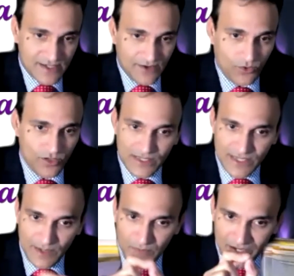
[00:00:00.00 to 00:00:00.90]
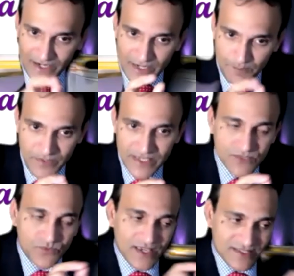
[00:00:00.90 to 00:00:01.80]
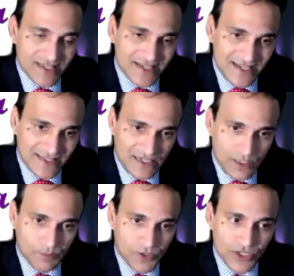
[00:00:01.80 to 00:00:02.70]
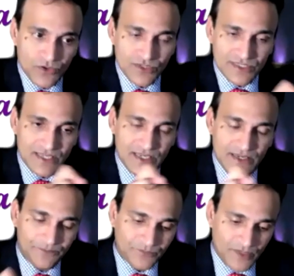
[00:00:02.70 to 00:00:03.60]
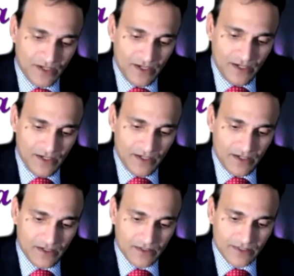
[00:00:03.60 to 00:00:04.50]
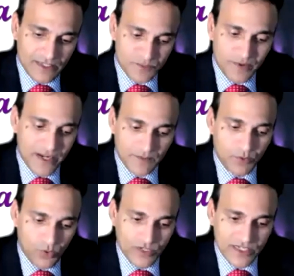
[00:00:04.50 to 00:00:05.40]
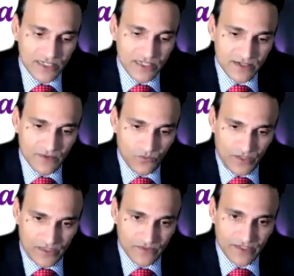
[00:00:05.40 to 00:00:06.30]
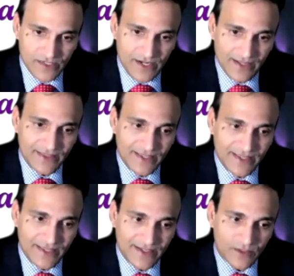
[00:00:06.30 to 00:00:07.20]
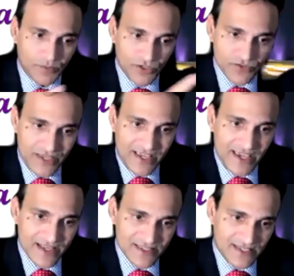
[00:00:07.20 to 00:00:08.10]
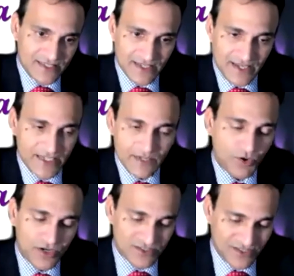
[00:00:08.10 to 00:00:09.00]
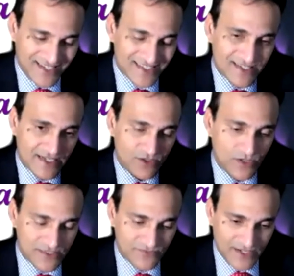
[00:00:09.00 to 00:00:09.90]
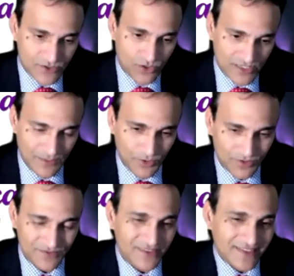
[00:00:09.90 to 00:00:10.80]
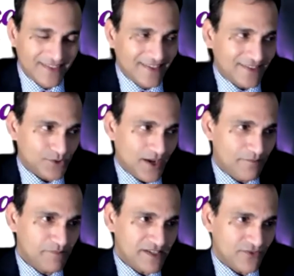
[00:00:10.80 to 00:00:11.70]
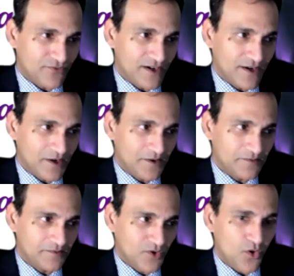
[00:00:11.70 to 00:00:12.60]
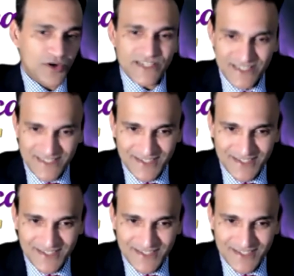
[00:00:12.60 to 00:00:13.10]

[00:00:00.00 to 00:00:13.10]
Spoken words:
Only the mRNA piece we are sending that will produce the spike protein, whatever, and that will produce against that antibody. So that is the technology we are talking about. So I'm a bit of a cautious.